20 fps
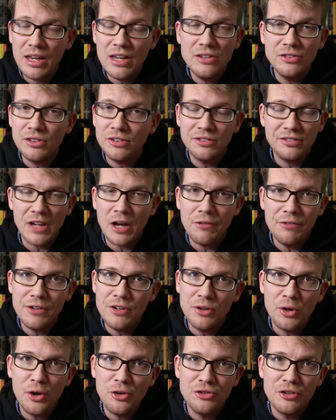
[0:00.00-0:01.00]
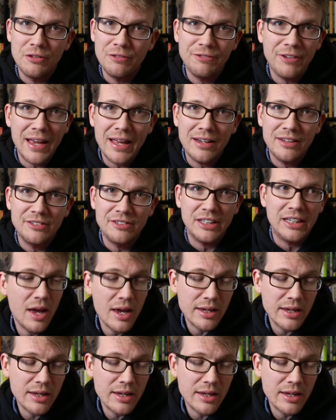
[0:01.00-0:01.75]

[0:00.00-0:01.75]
is a self-indulgent fantasy.